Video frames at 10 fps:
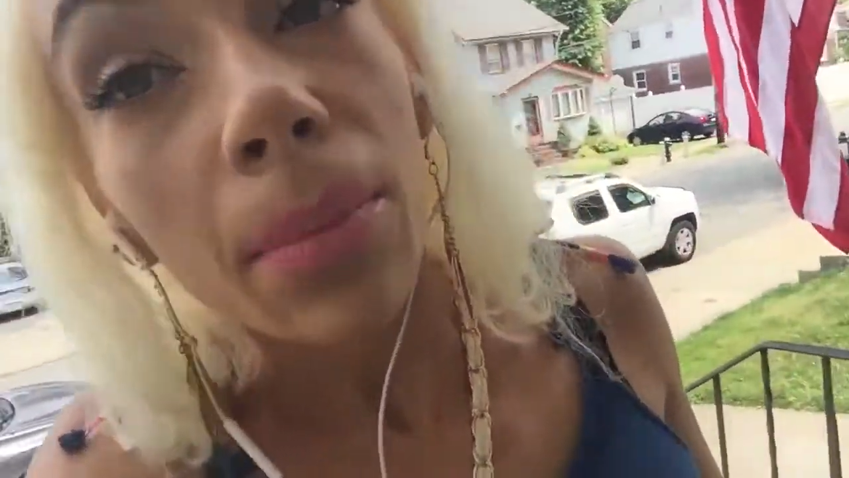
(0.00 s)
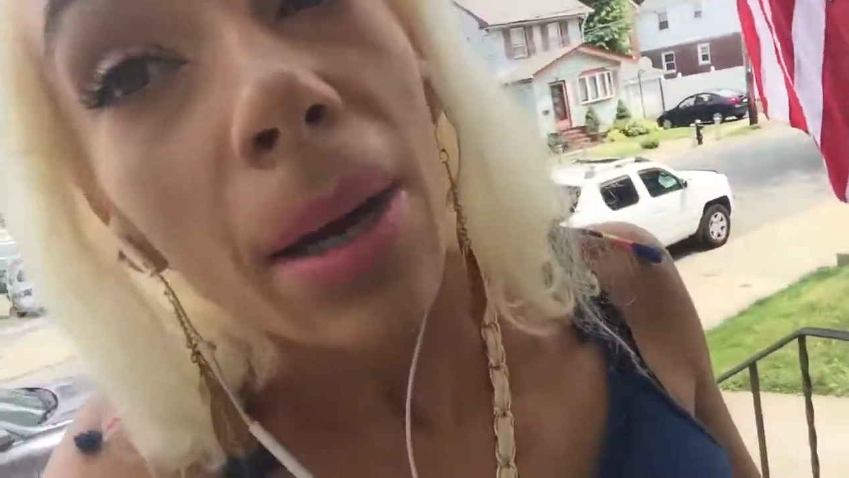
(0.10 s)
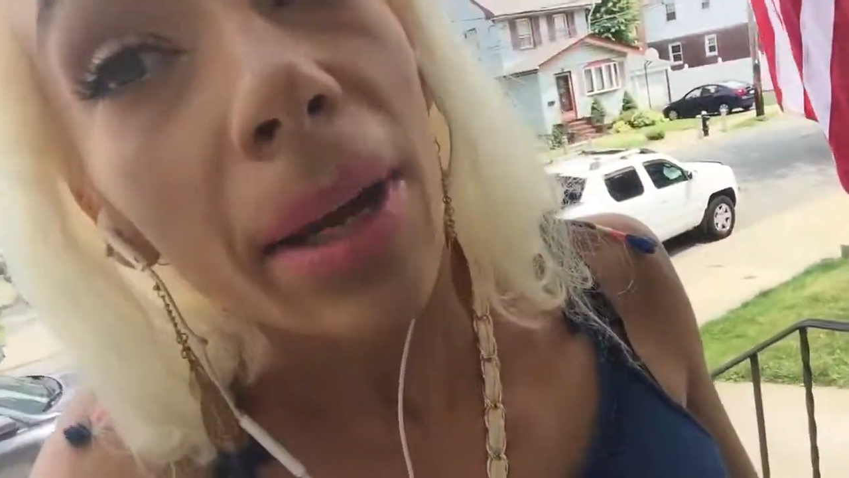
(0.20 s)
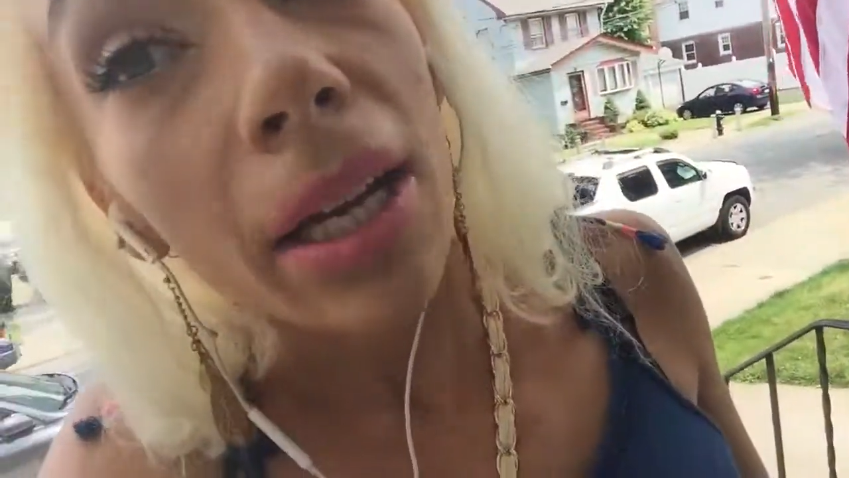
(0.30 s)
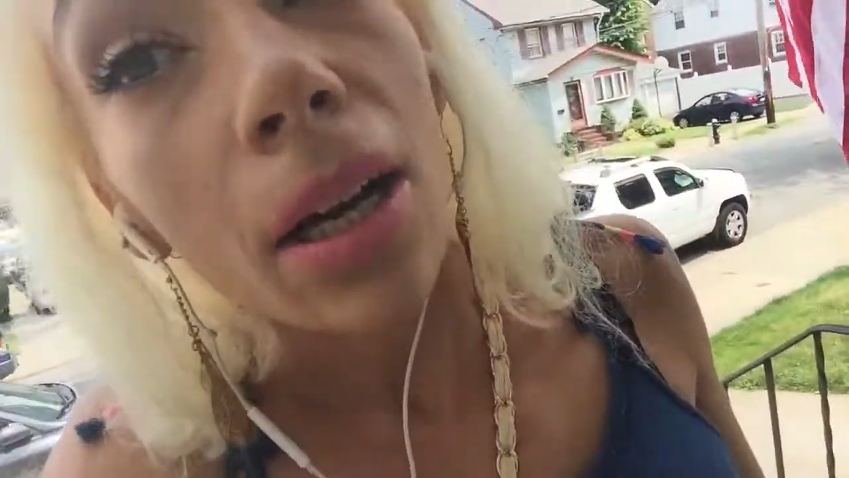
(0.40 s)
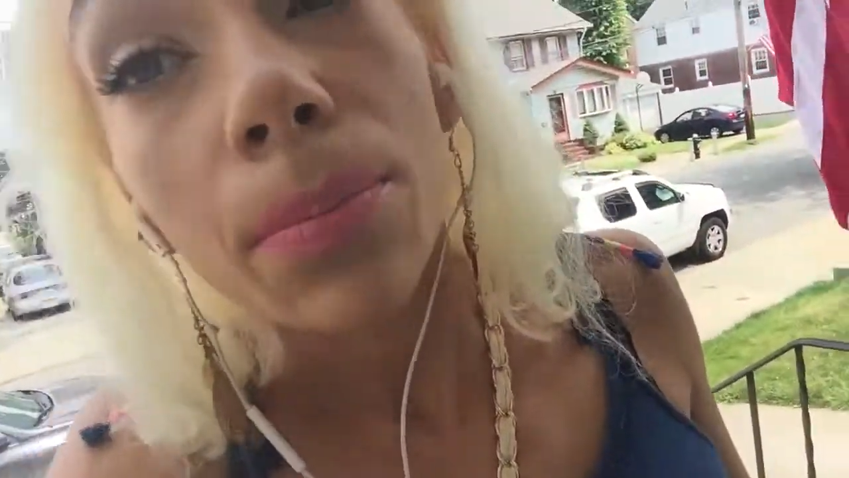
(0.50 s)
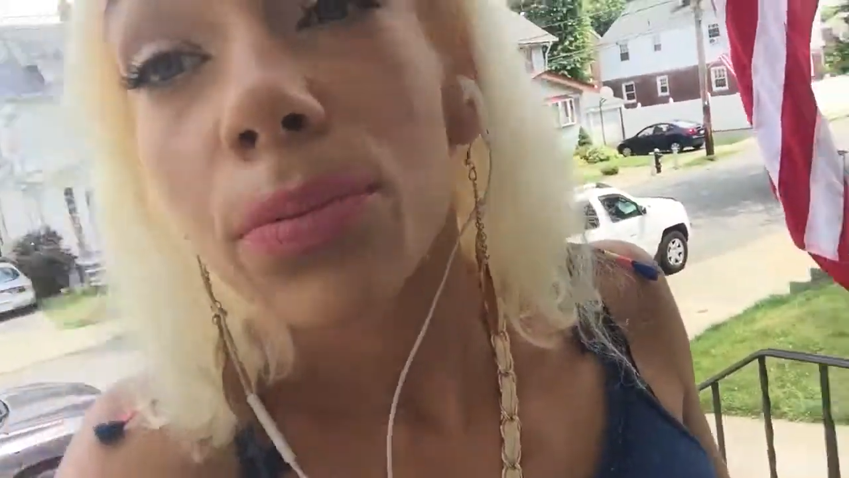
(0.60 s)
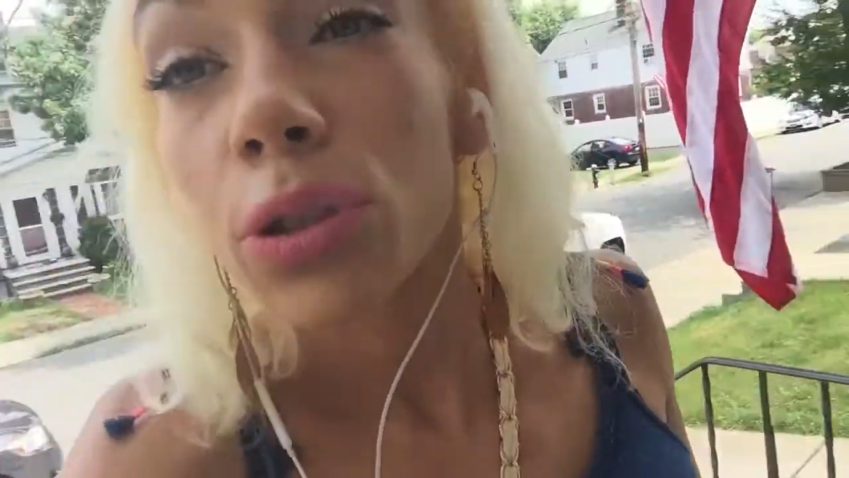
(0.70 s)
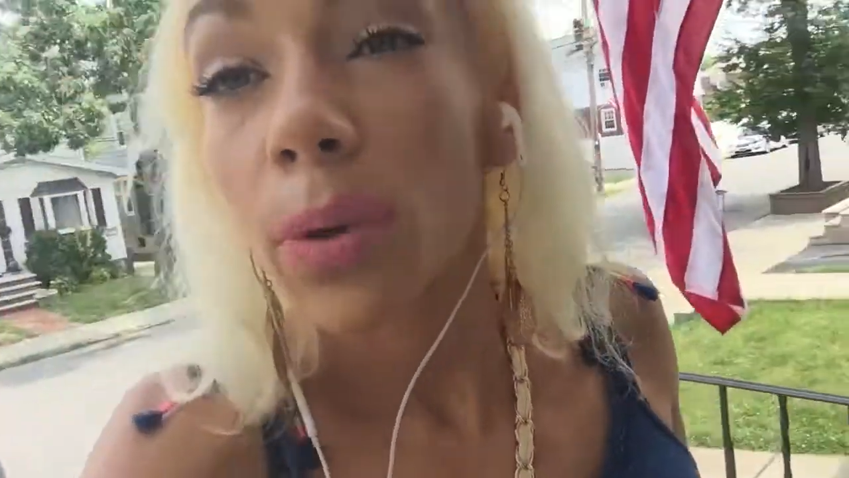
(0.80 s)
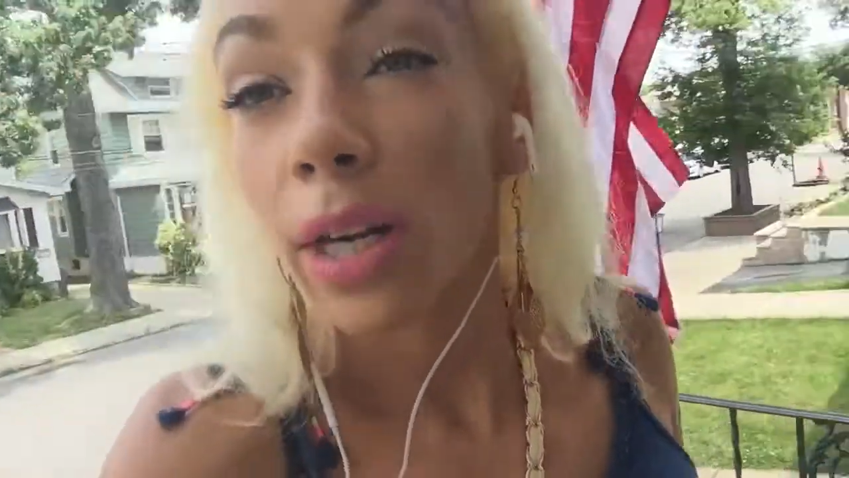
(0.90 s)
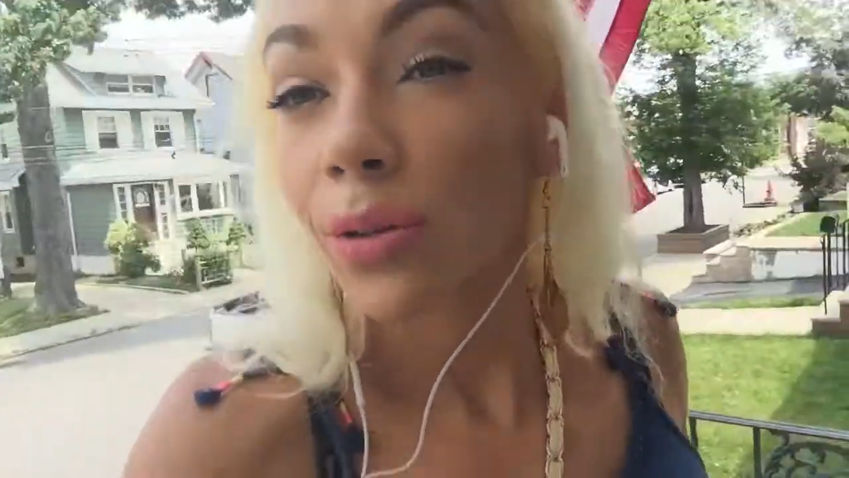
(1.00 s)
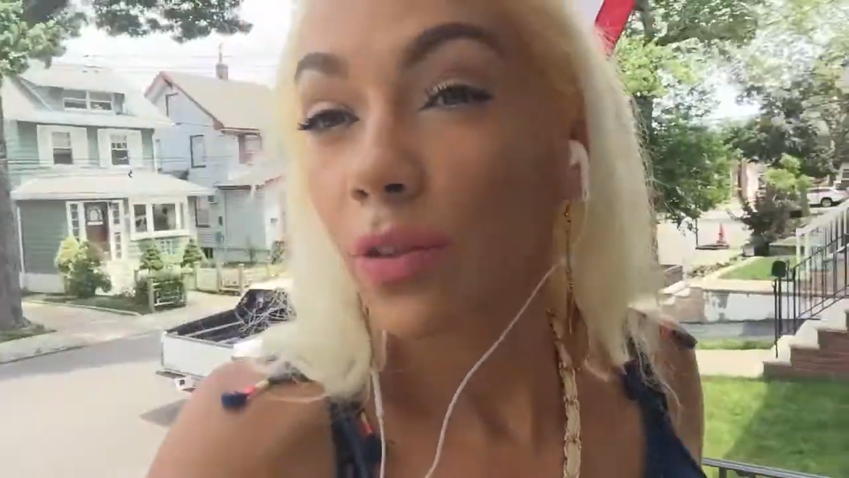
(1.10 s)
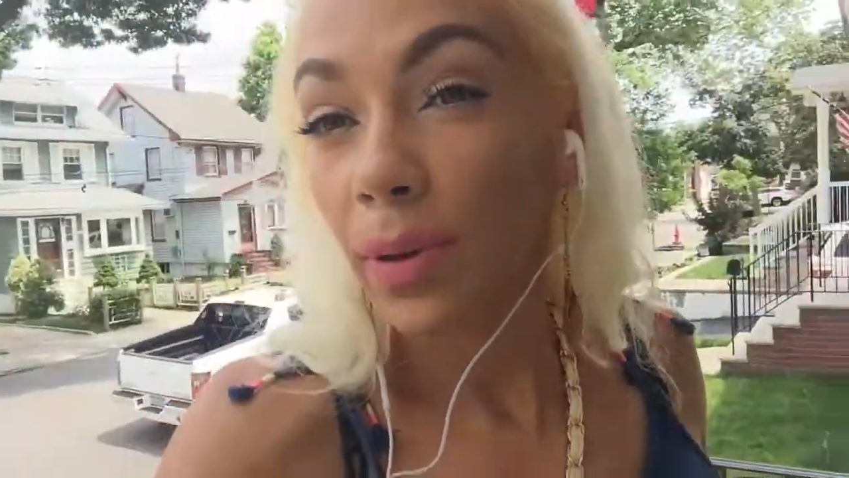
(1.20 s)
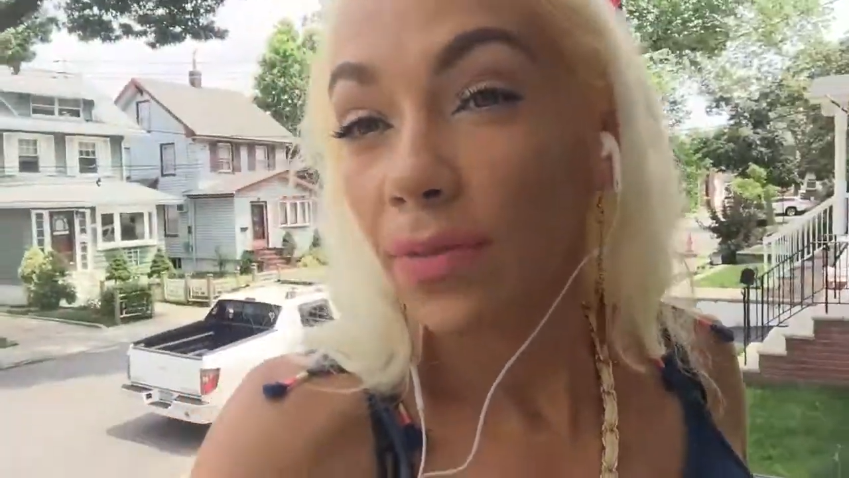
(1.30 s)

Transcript: my makeup sweating off my